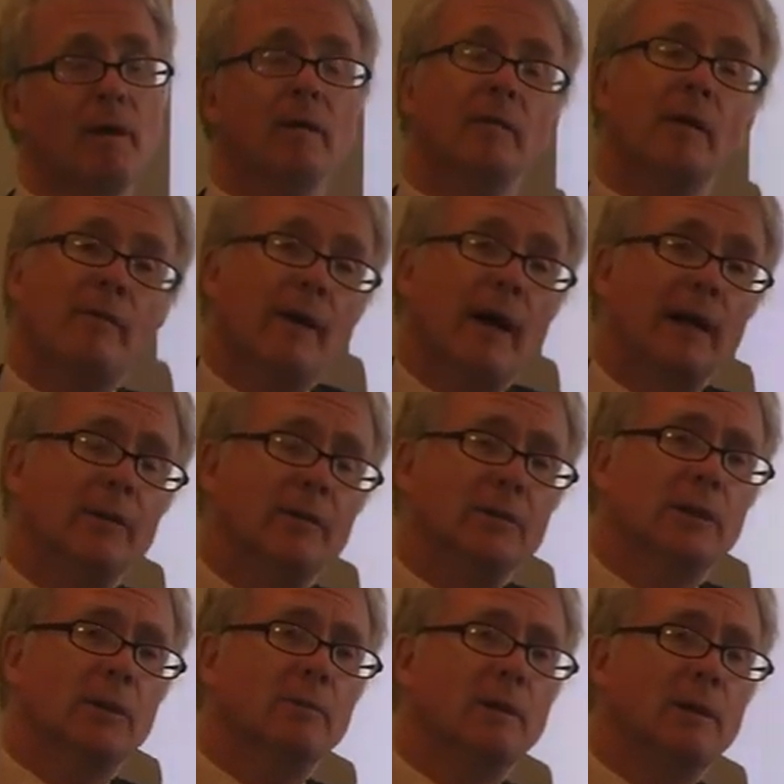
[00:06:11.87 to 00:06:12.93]
The
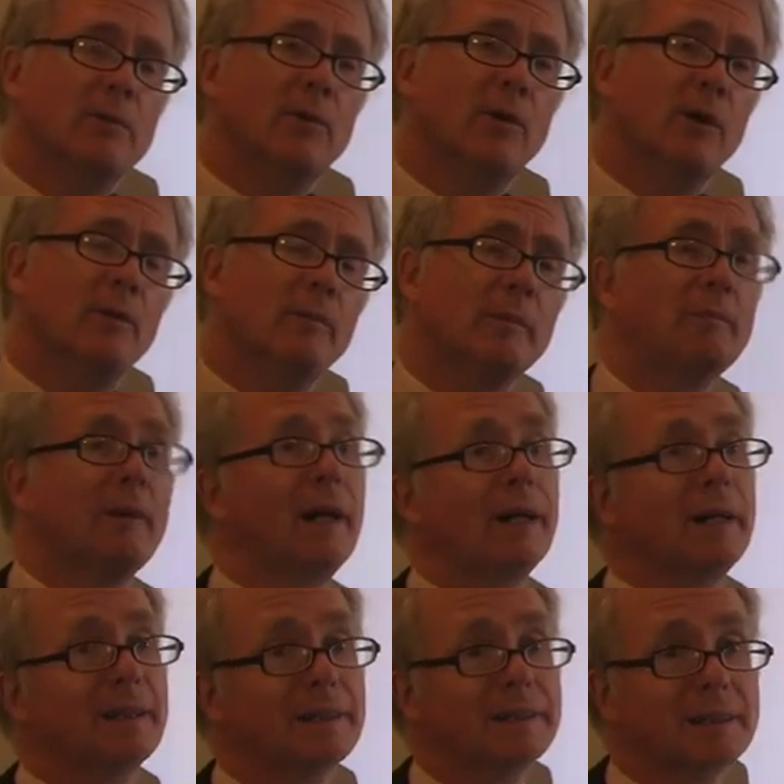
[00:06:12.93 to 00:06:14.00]
values could be formed by
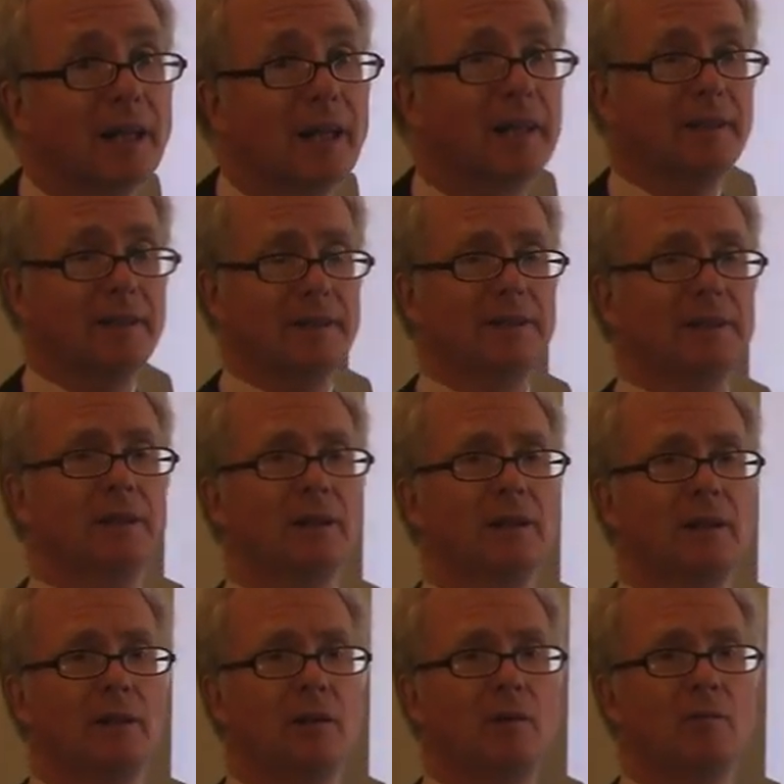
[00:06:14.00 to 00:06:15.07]
science,
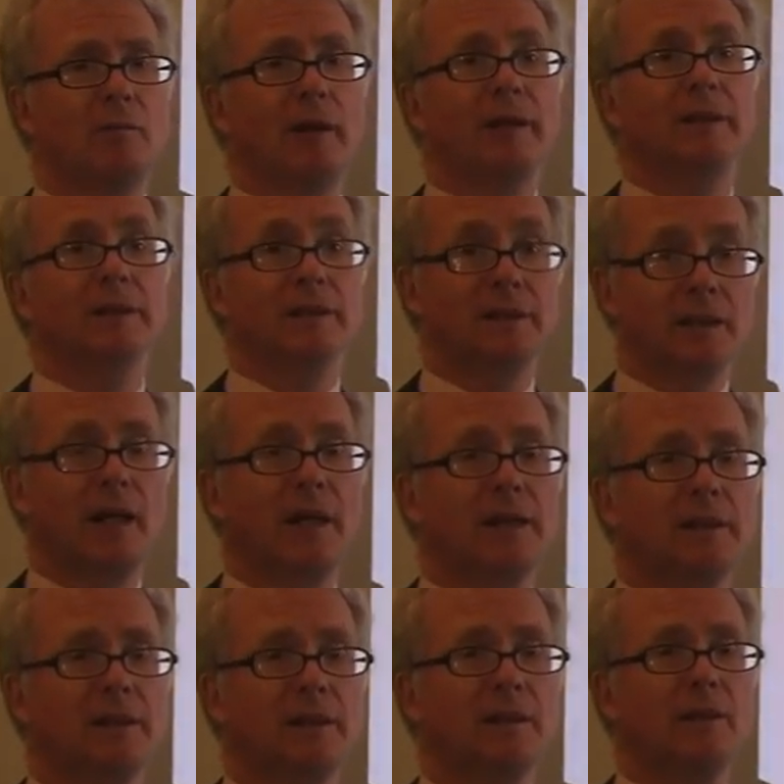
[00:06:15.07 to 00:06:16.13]
by
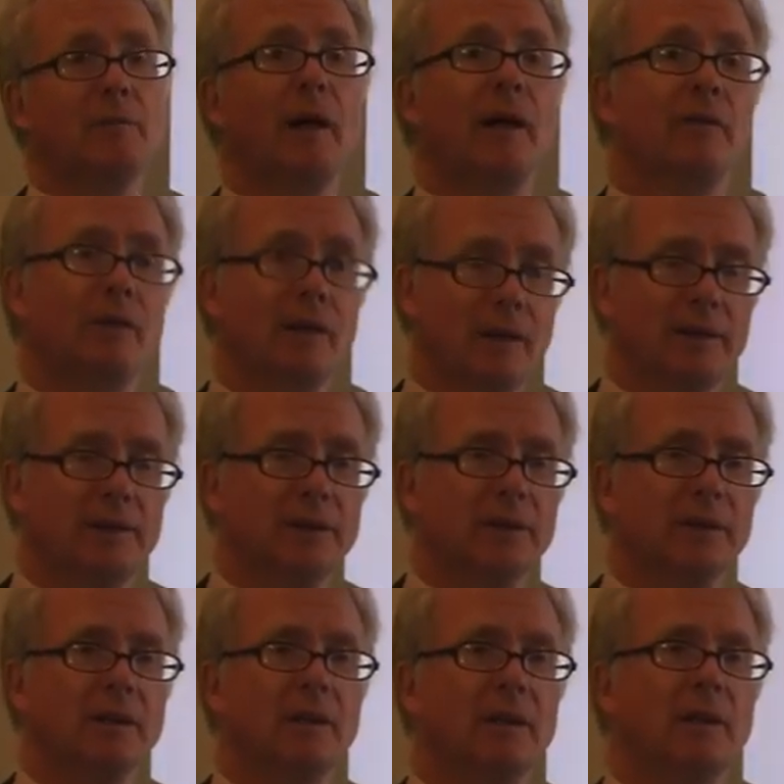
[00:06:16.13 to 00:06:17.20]
society, by
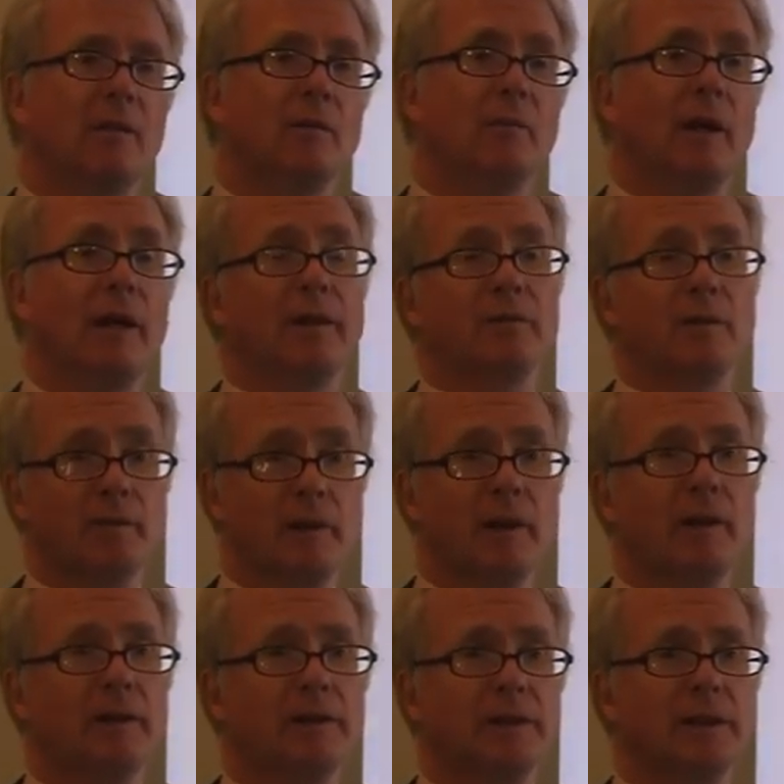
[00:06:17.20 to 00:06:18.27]
religion, by
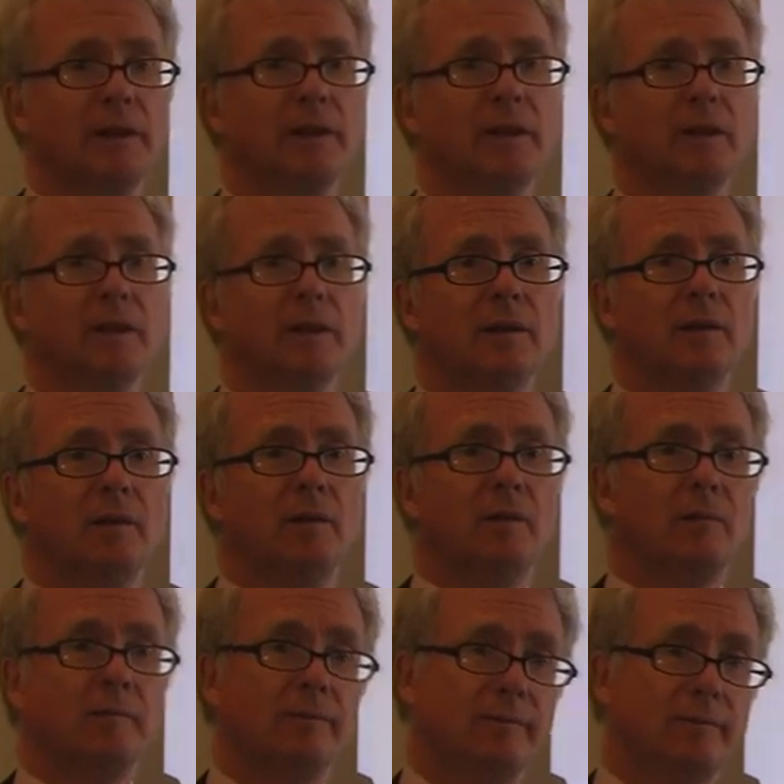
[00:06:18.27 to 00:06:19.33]
anthropology,
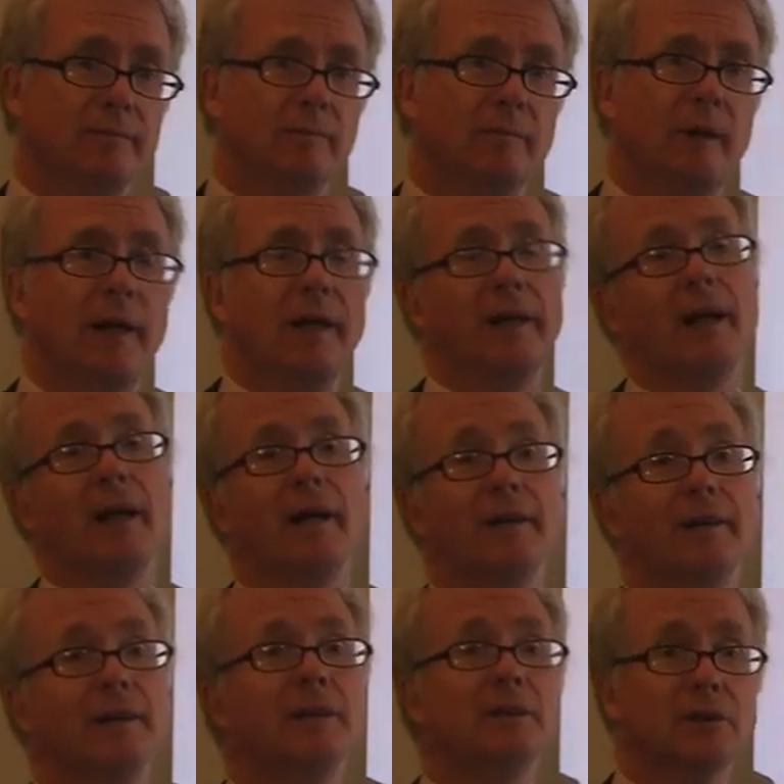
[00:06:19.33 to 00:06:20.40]
by our
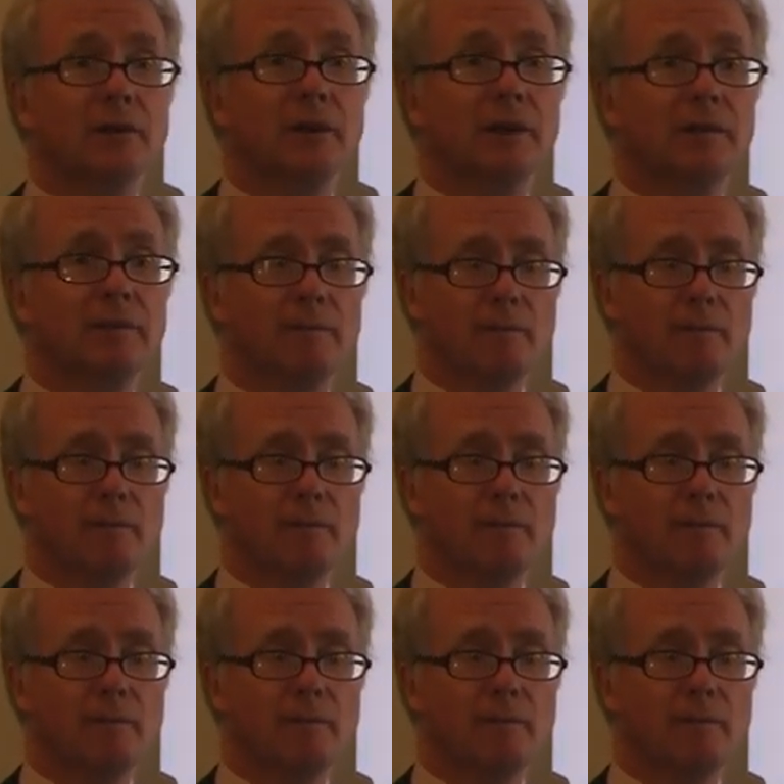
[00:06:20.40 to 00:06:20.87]
history.